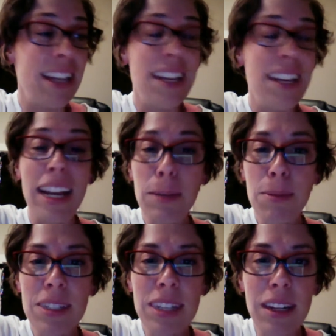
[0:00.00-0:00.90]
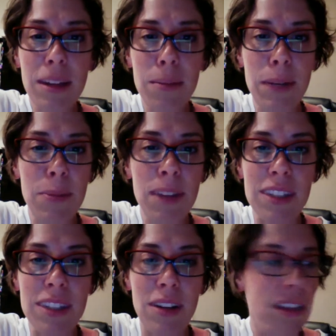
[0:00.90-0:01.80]
90% of the people that
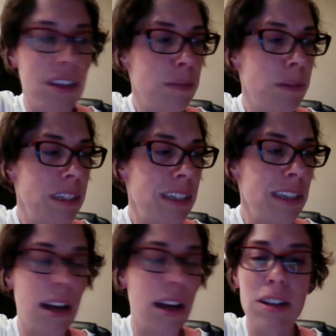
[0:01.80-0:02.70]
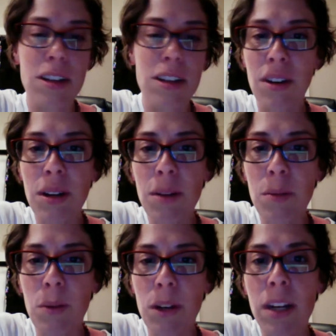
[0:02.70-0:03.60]
start this business start it
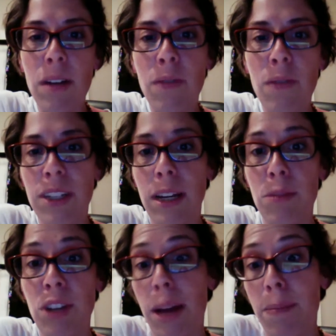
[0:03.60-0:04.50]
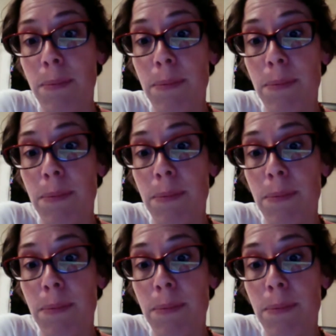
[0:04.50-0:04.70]
working a full-time job.